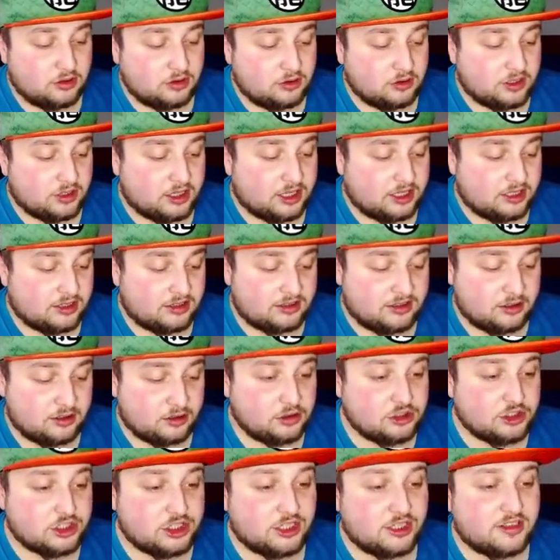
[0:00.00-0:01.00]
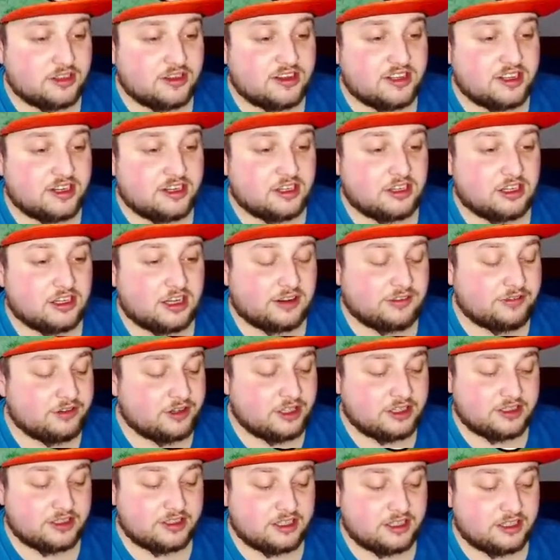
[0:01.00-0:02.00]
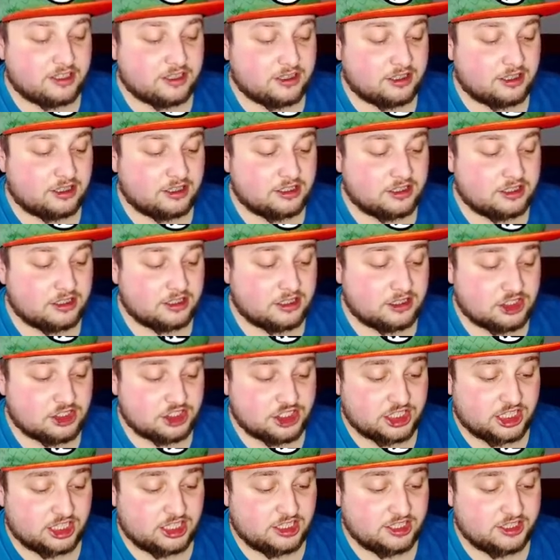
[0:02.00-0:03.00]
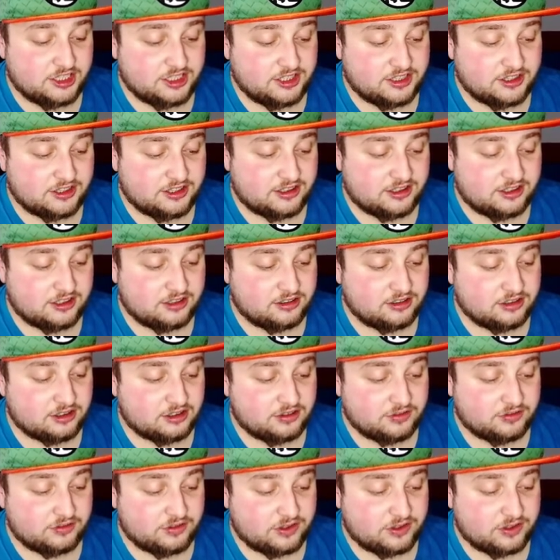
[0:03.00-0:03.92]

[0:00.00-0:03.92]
We got Stonjourner, Sandaconda, I think it's Sandaconda shinies, looking